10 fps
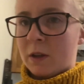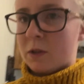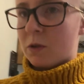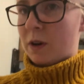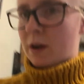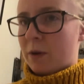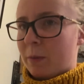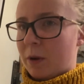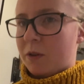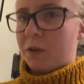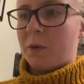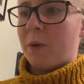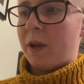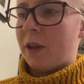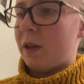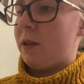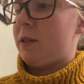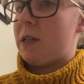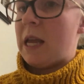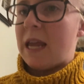So now what I'm gonna do
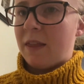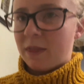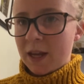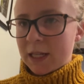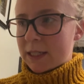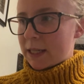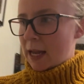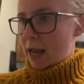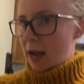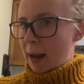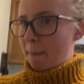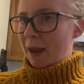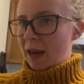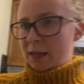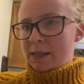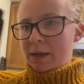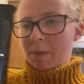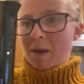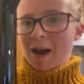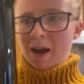is eat this. I made
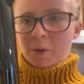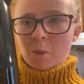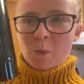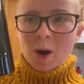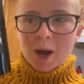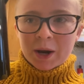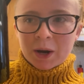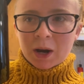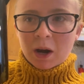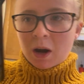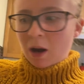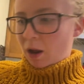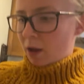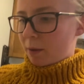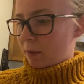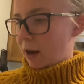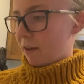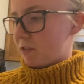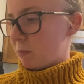some hot water. I'm gonna have